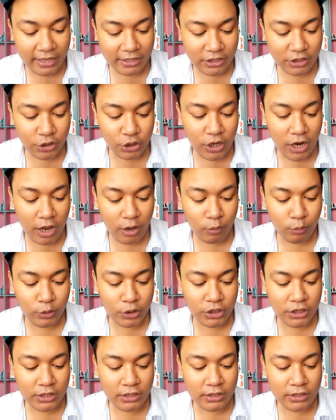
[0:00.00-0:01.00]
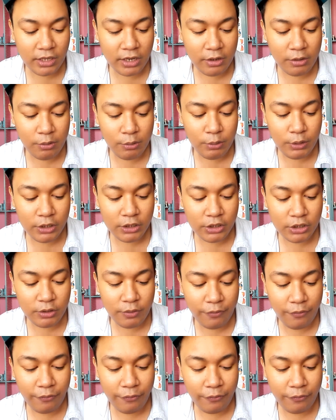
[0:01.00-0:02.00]
extract, which is a
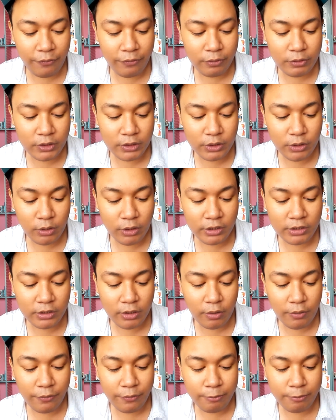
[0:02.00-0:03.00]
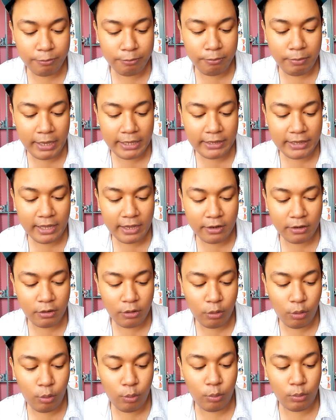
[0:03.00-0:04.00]
rich source of
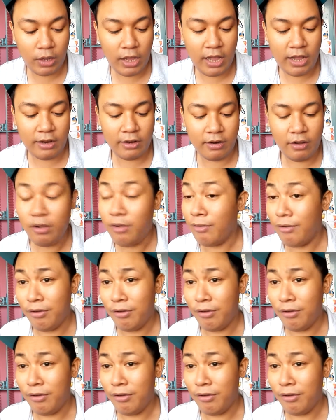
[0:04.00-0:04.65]
beta-glucan.